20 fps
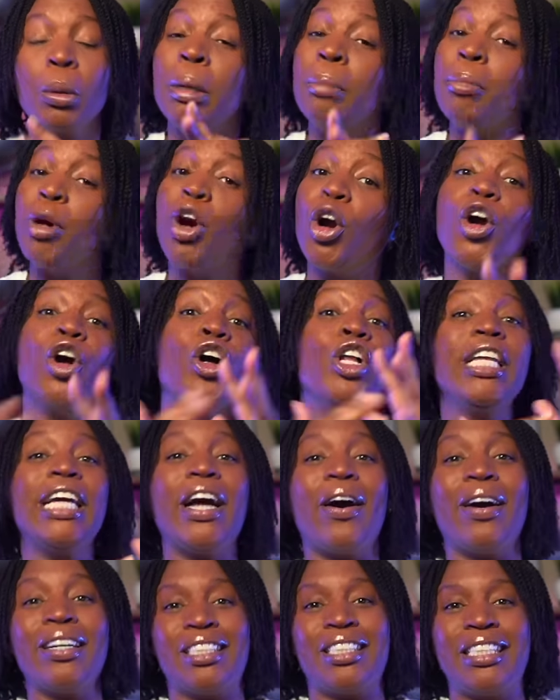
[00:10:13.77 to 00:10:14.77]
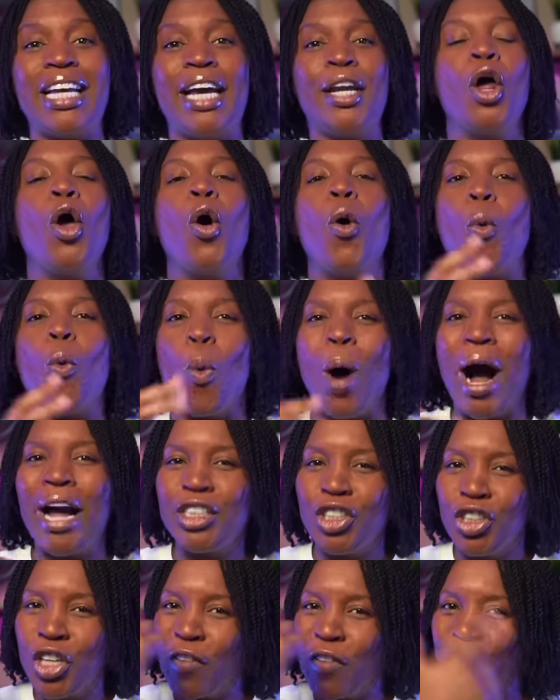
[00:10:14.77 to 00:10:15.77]
Remember earlier I said,
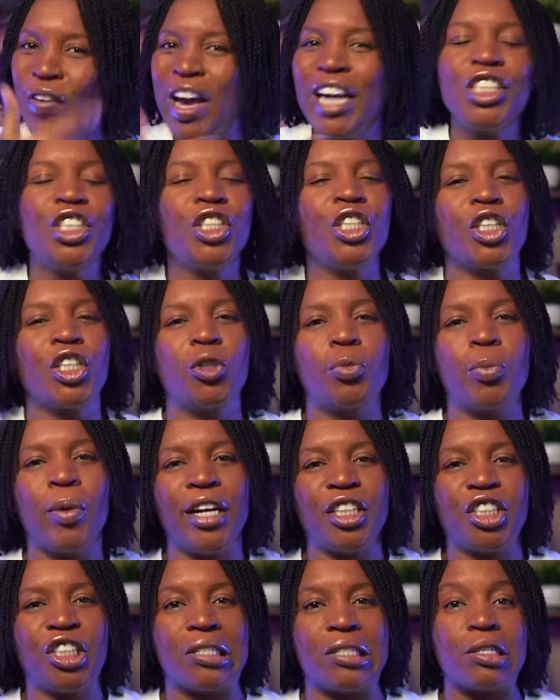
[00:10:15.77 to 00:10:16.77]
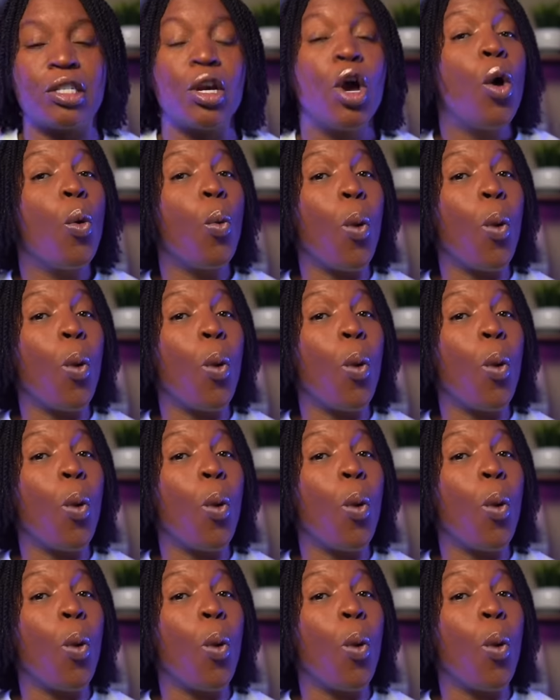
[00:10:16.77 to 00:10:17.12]
watch their facial expressions,